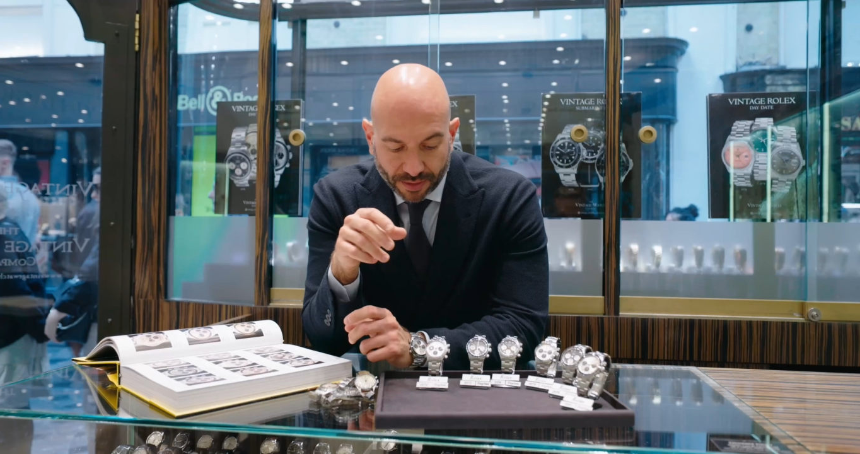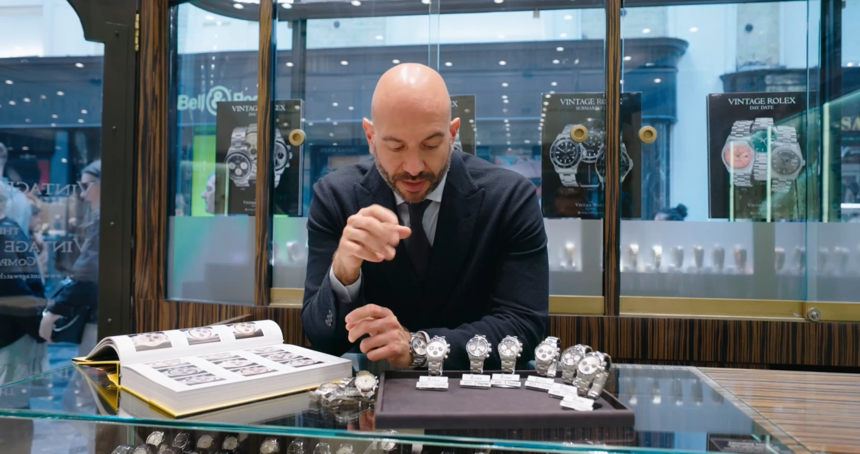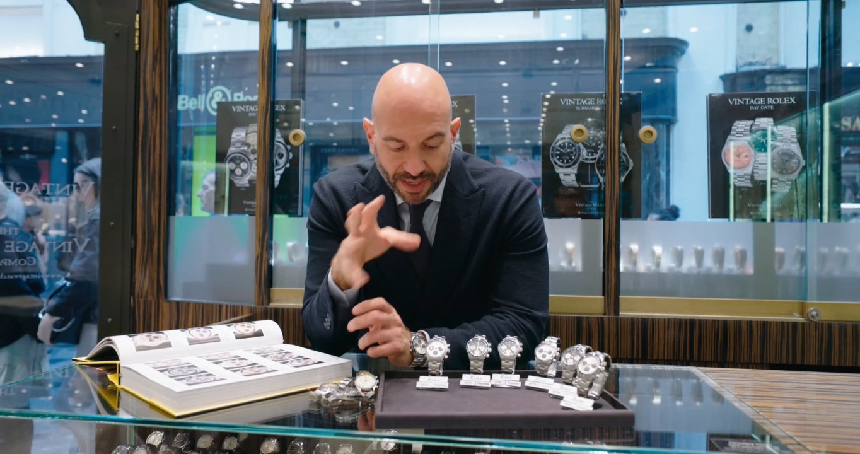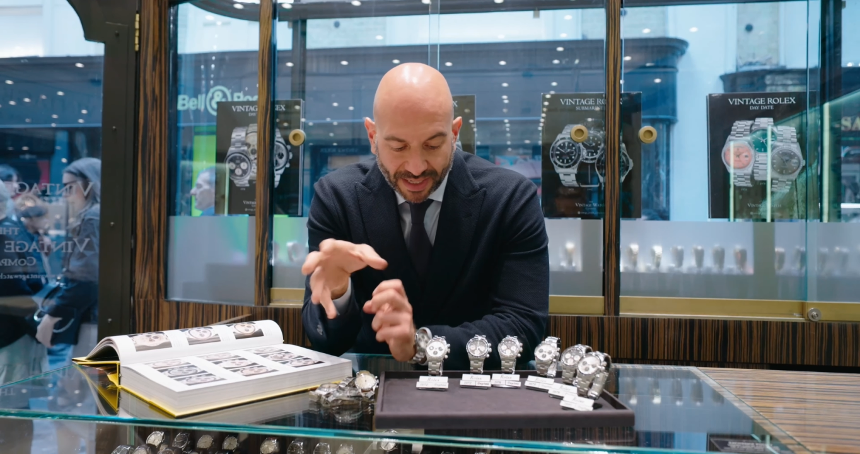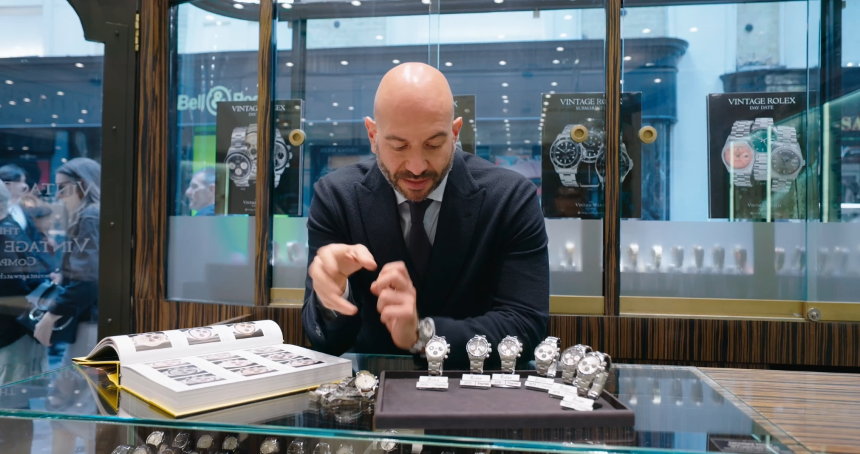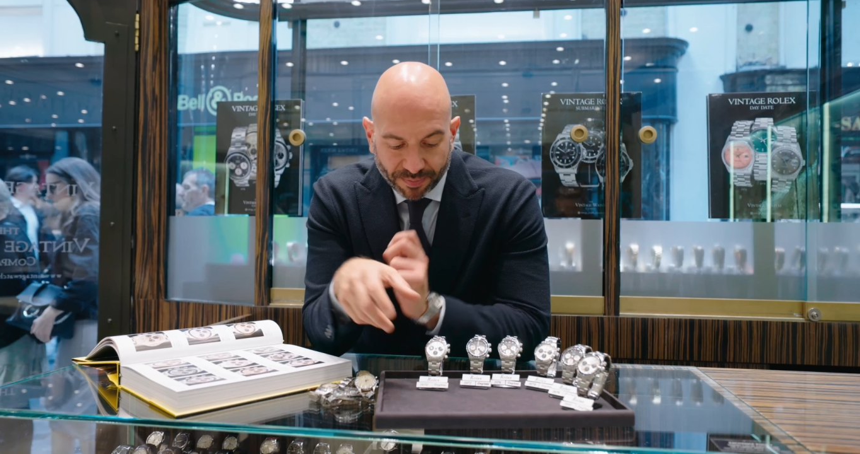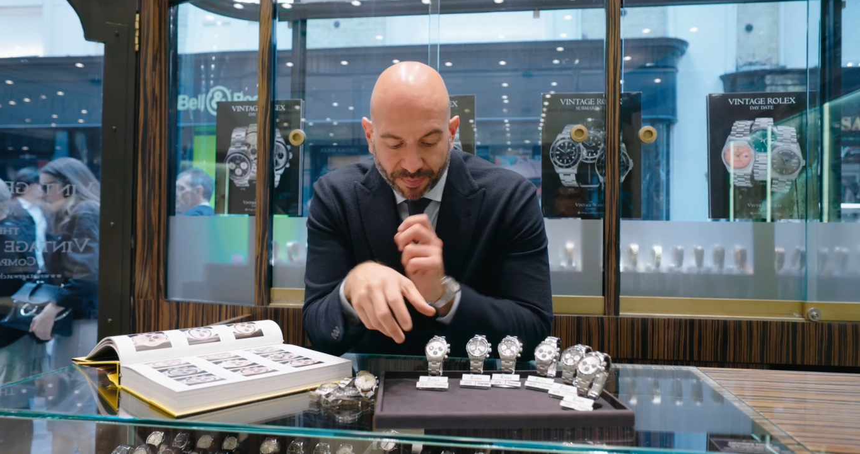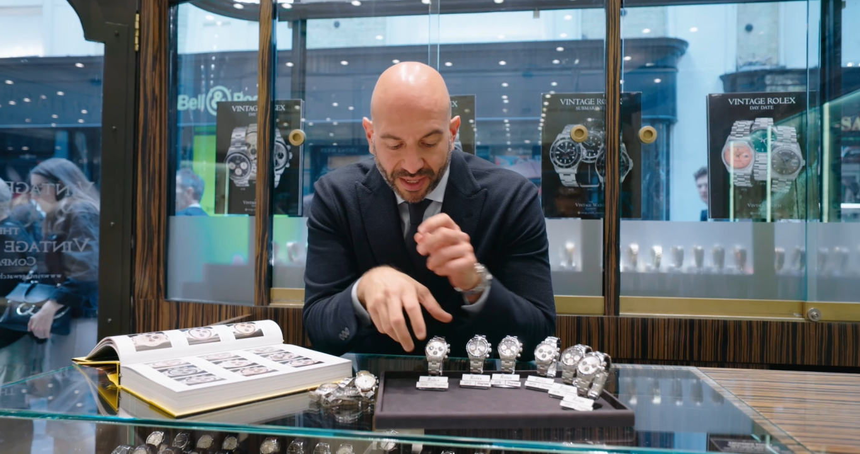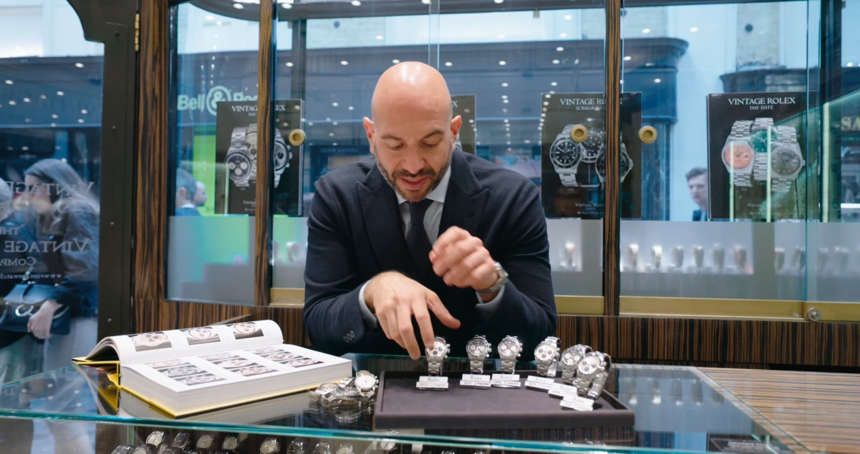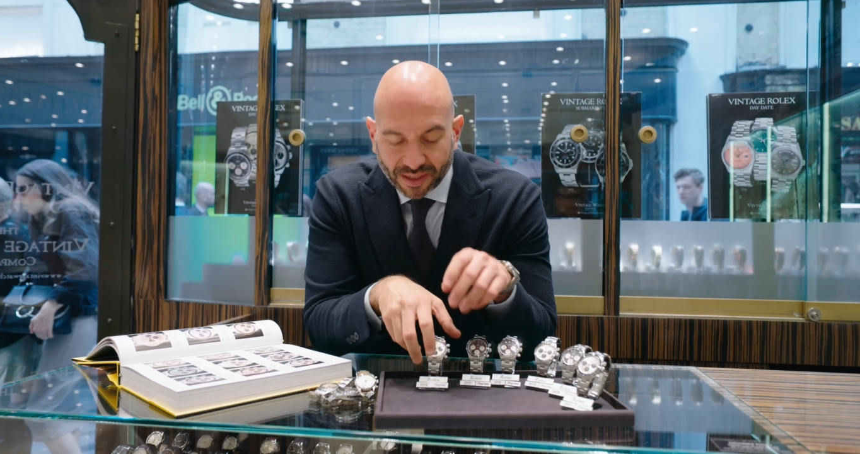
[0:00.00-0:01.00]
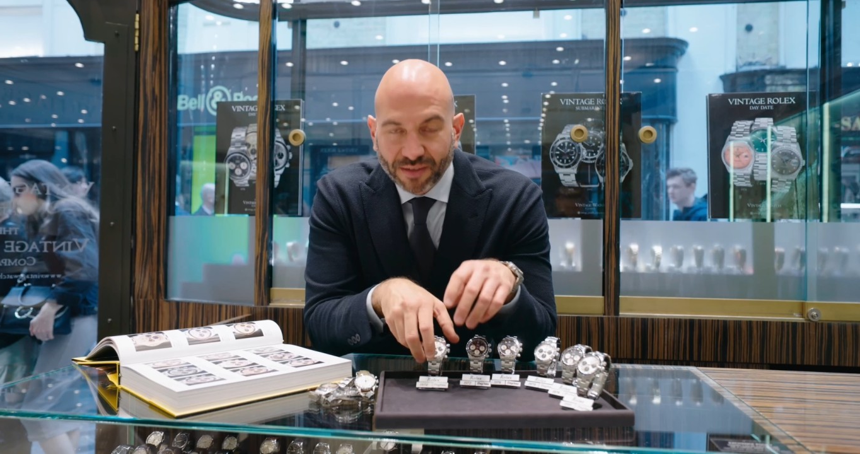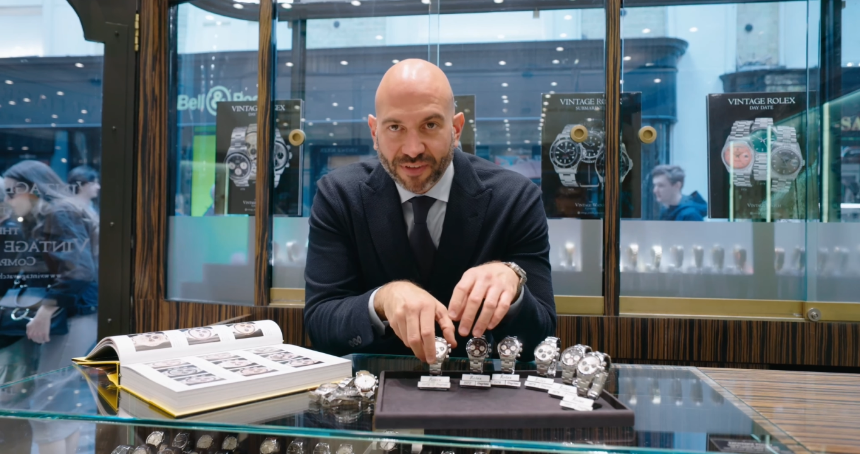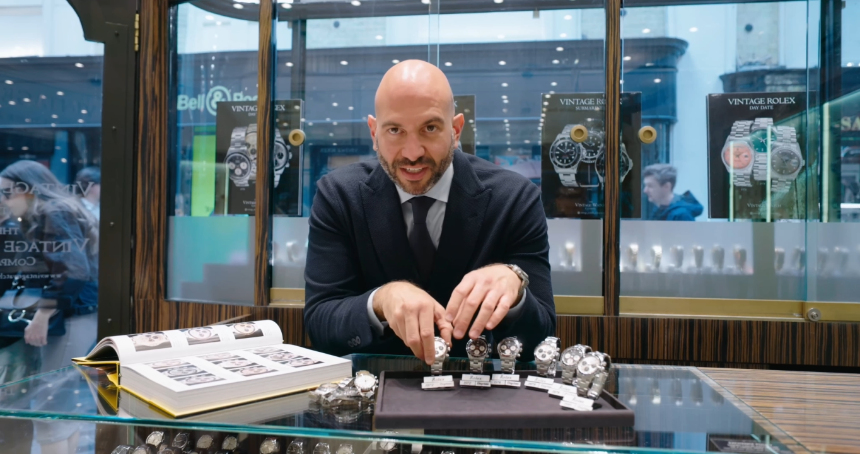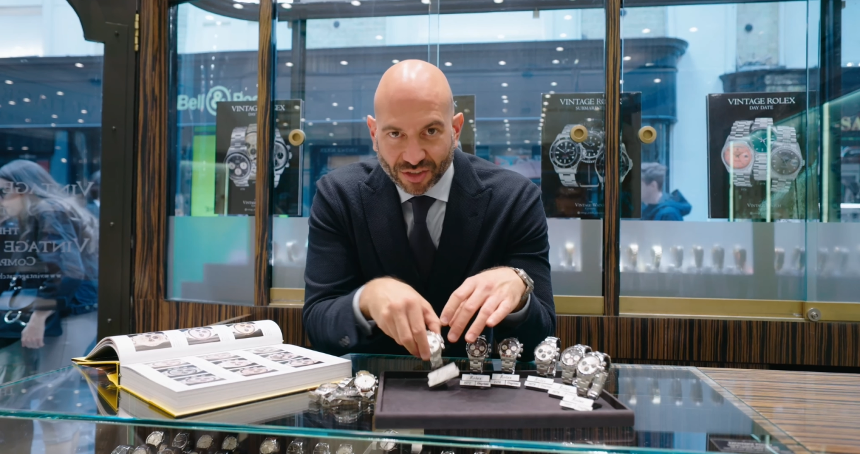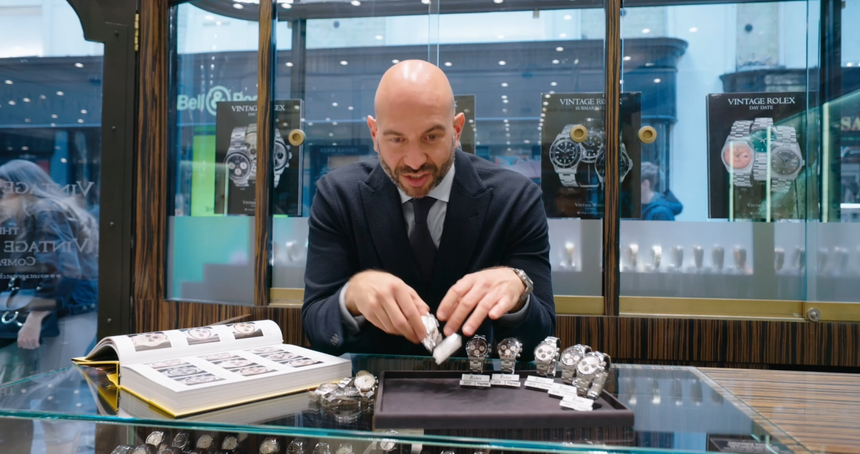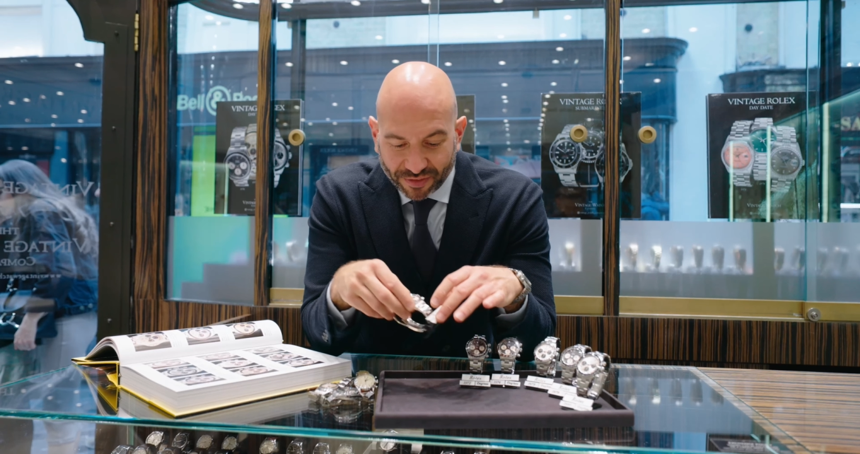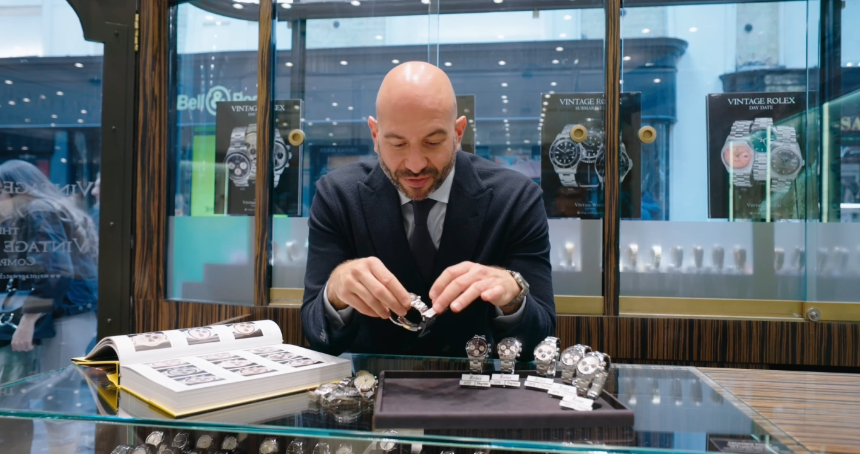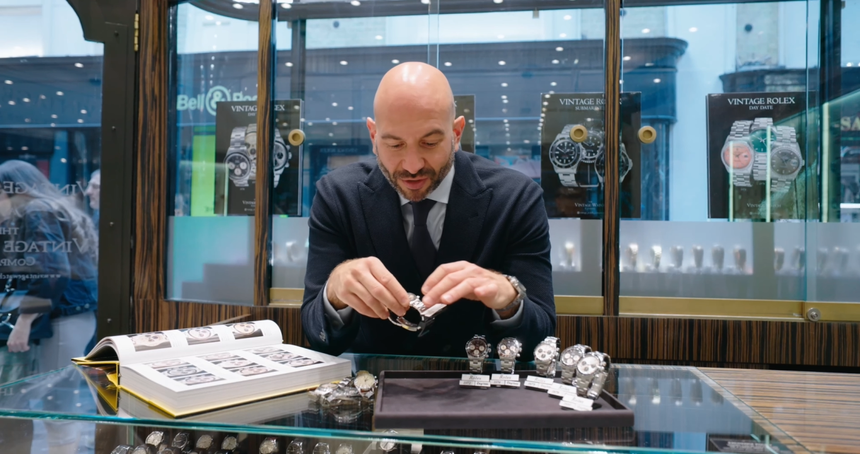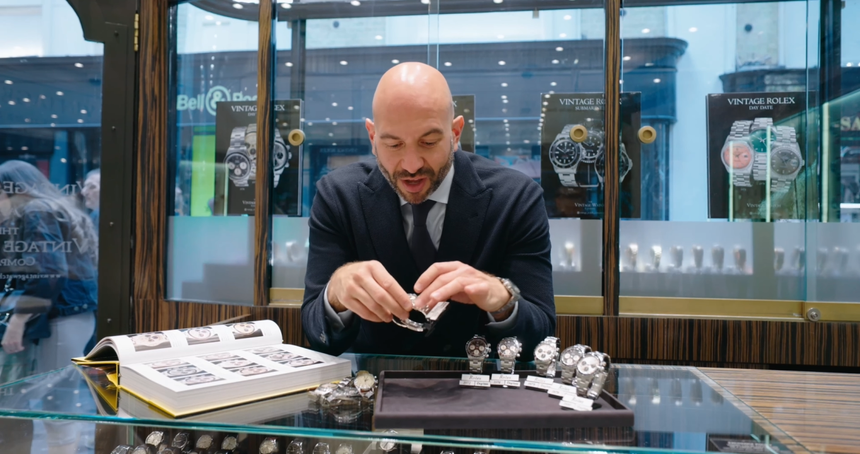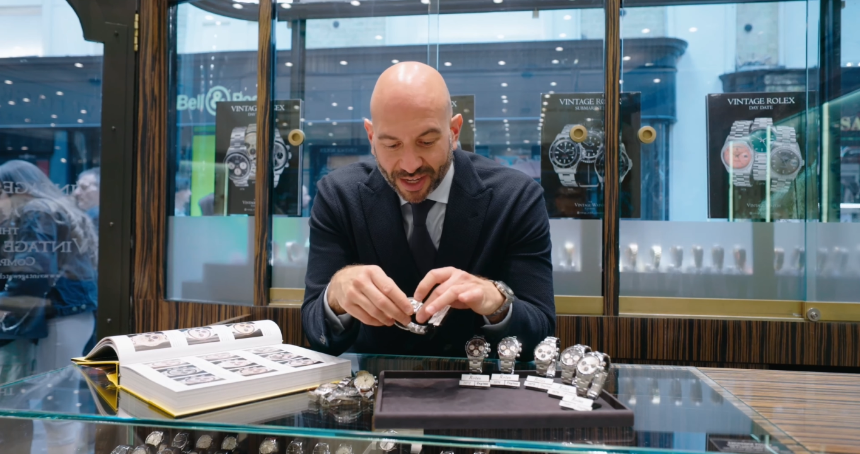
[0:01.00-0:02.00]
The next big invention,
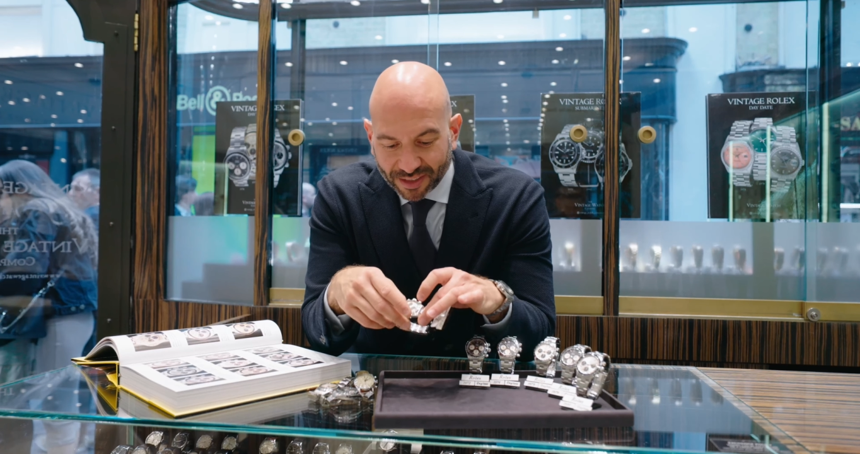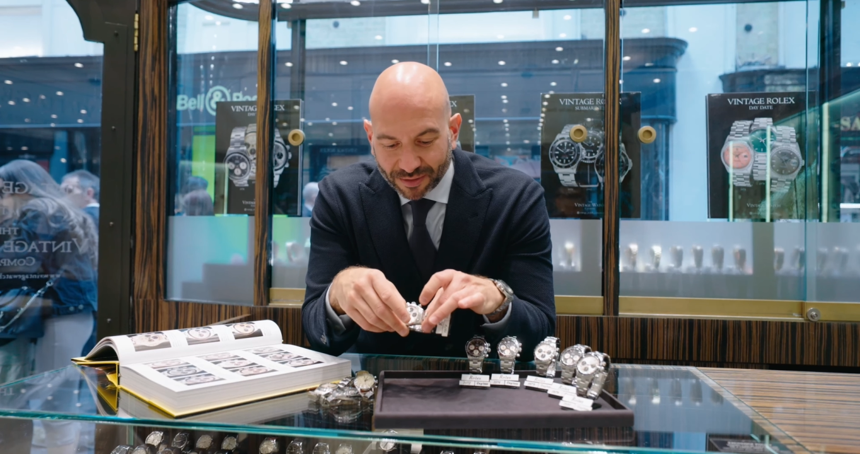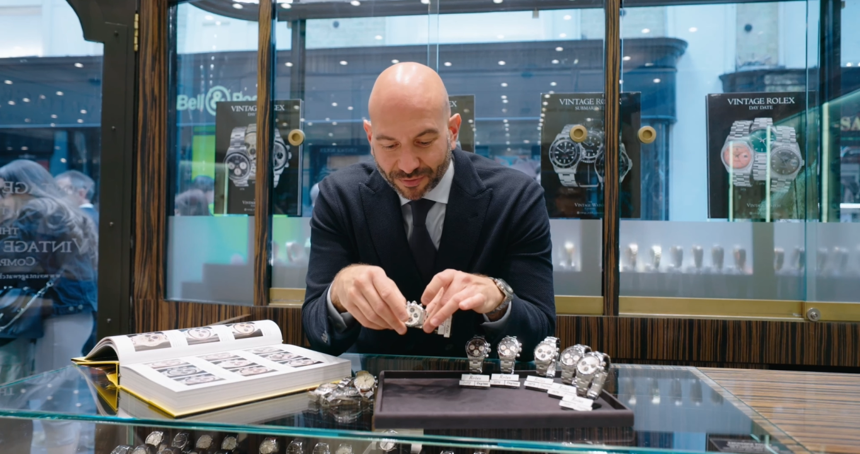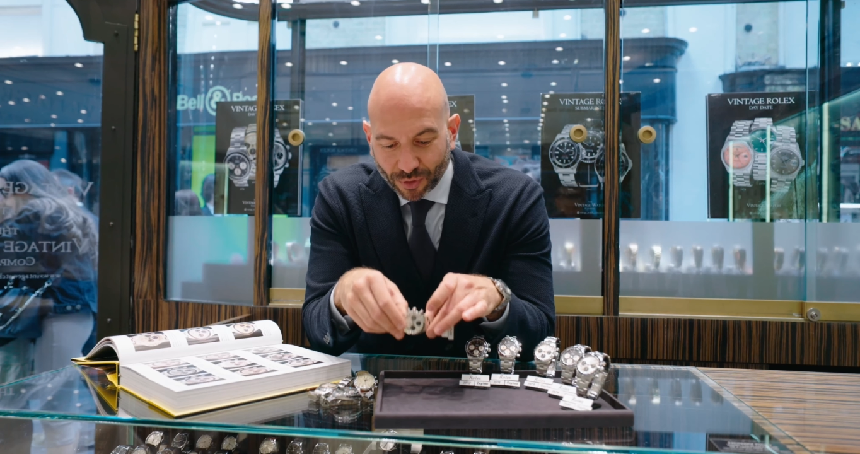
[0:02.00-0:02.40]
if you like,